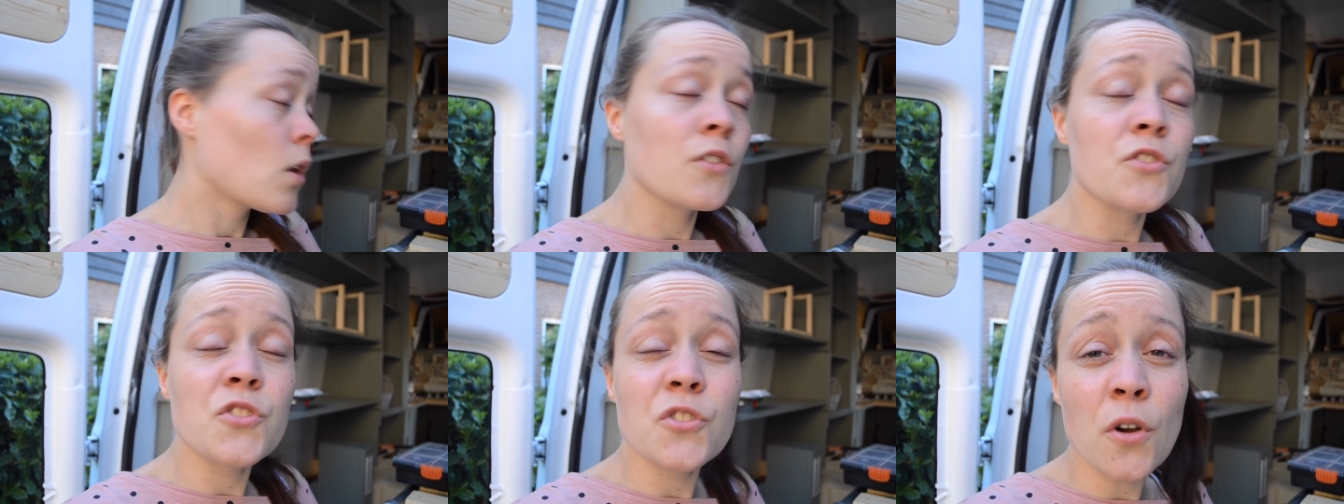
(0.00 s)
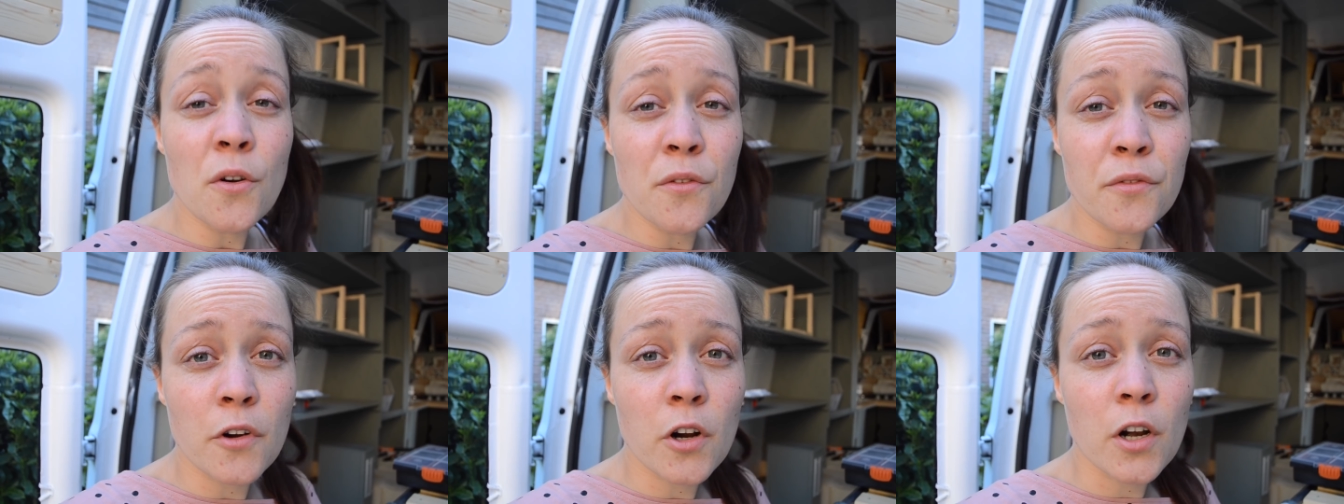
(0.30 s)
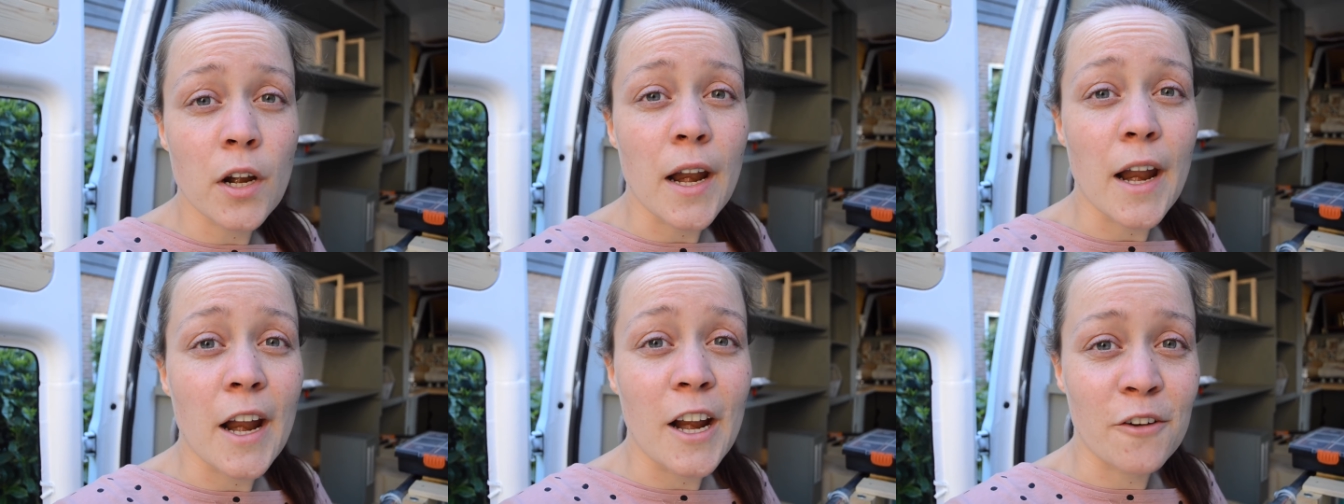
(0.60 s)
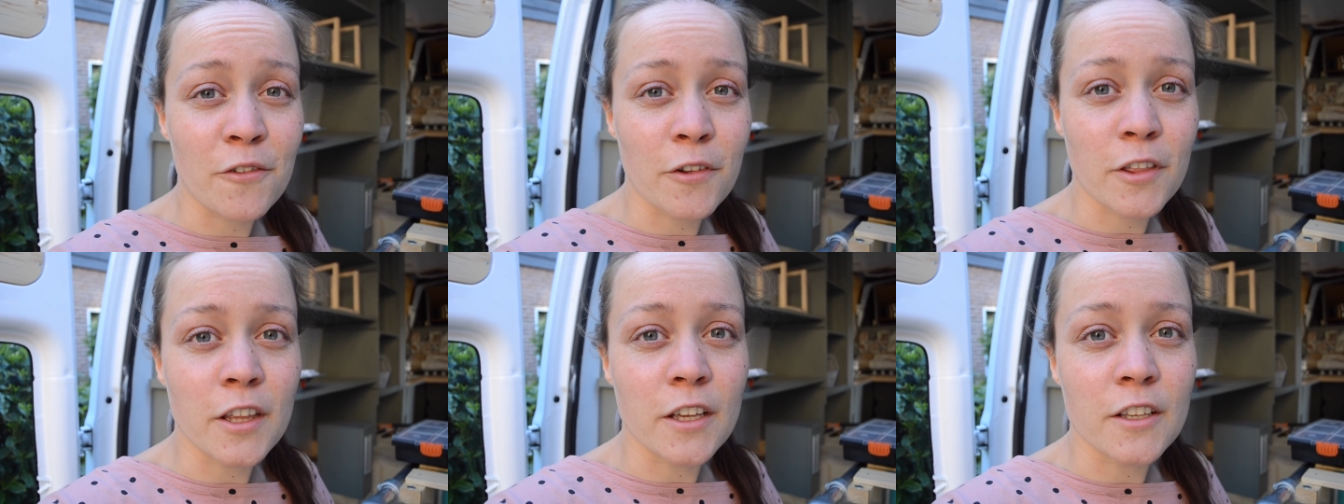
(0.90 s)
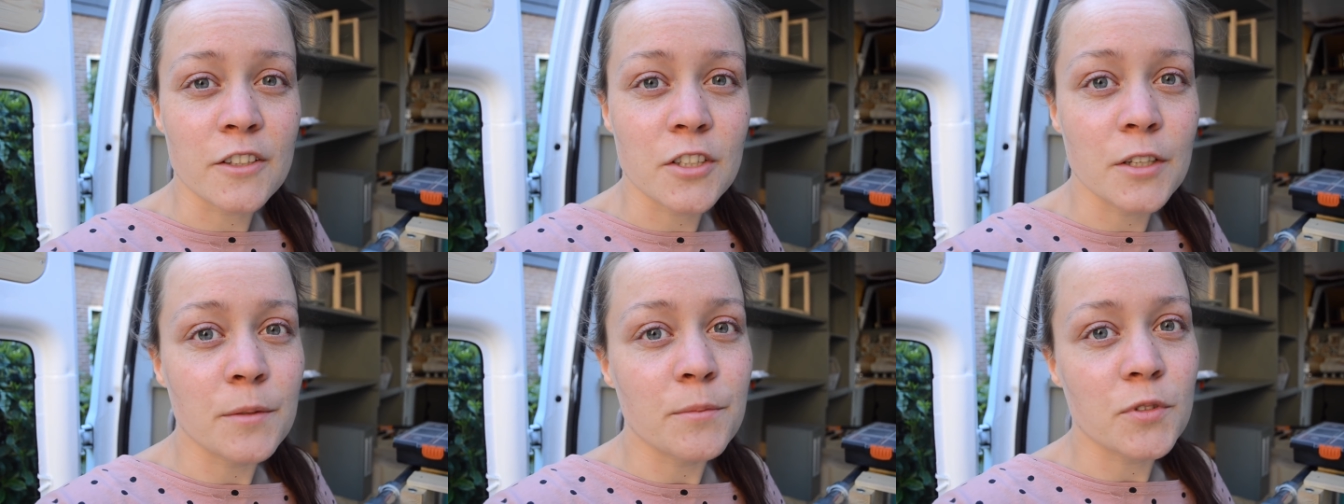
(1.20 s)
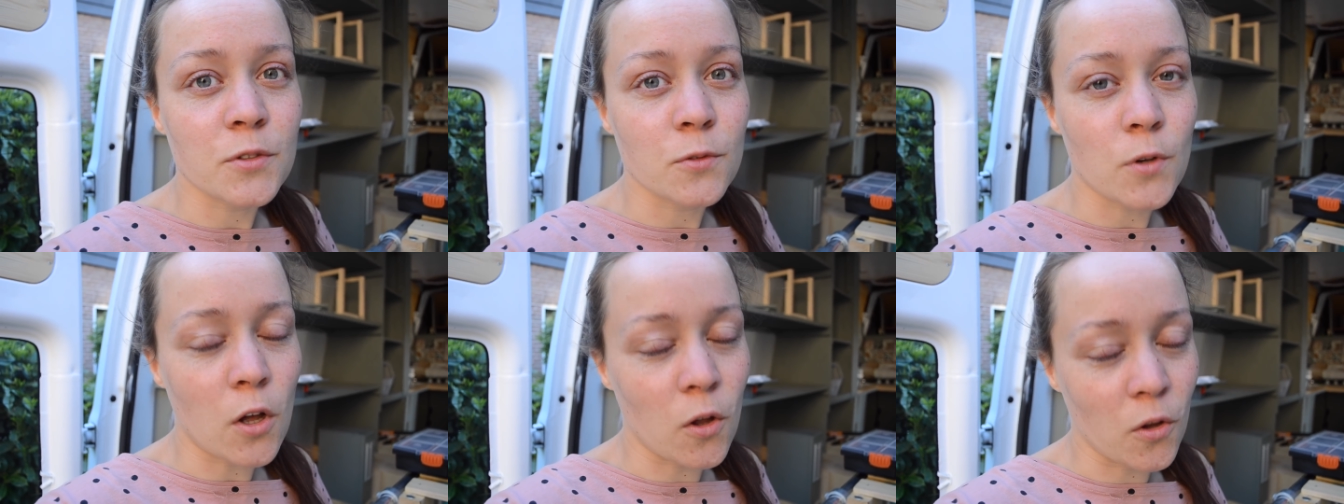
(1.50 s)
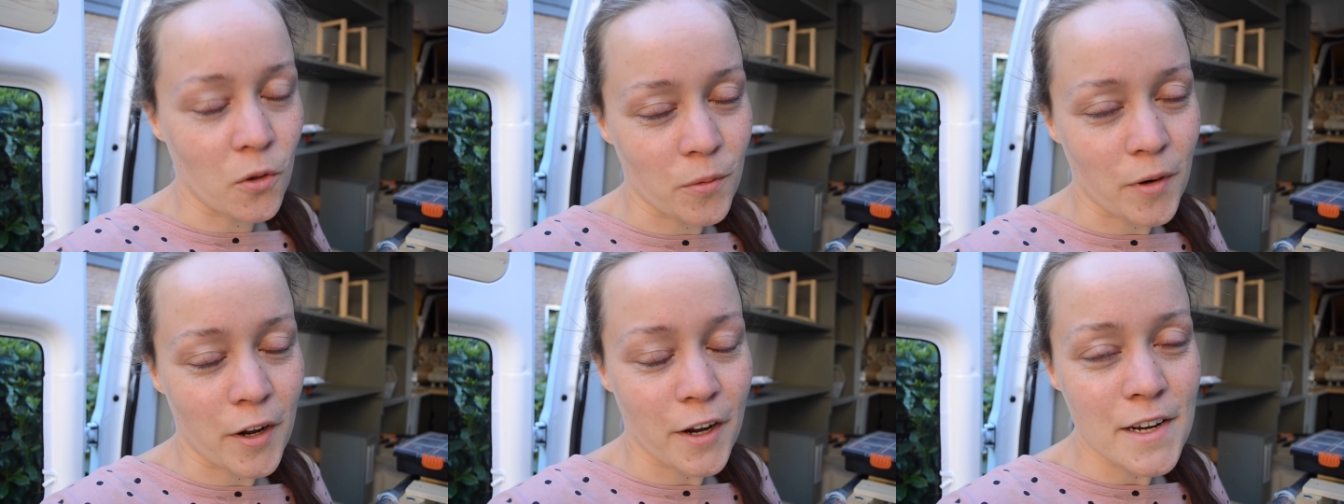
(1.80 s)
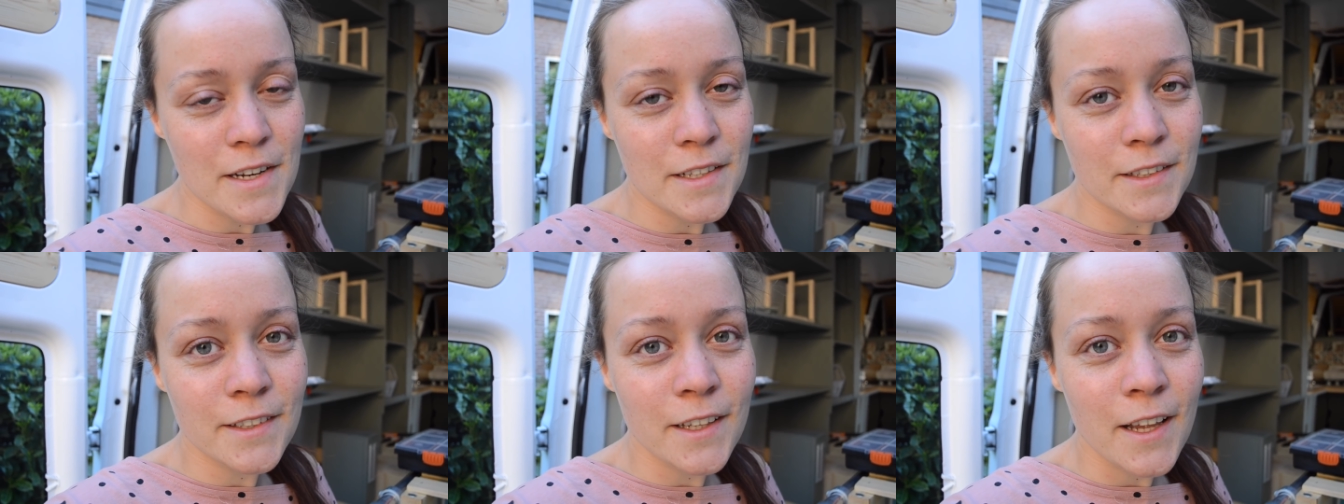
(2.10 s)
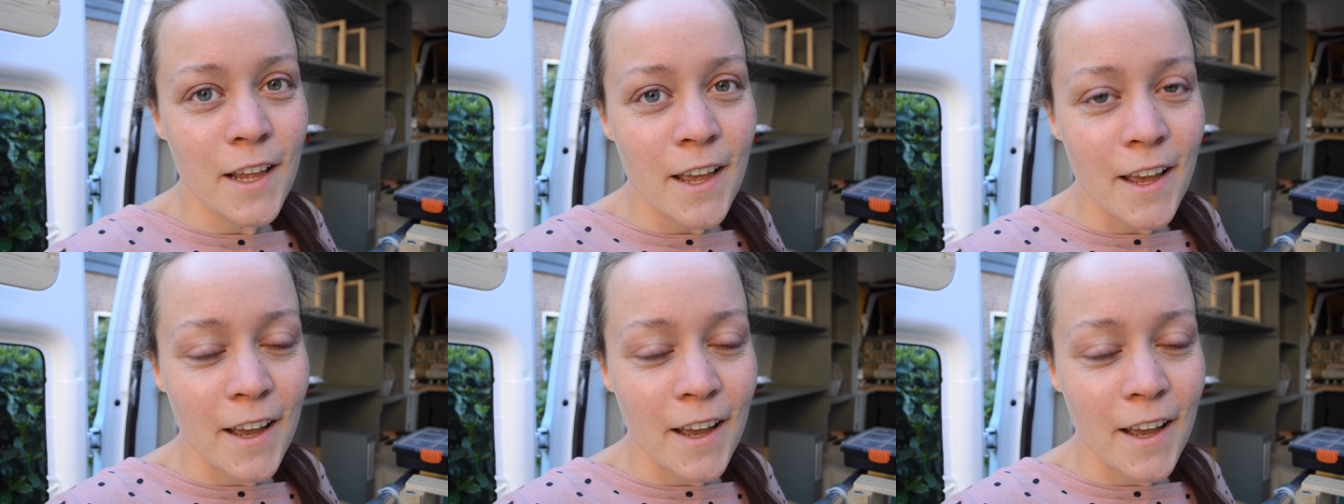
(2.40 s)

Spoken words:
So far everything seems alright,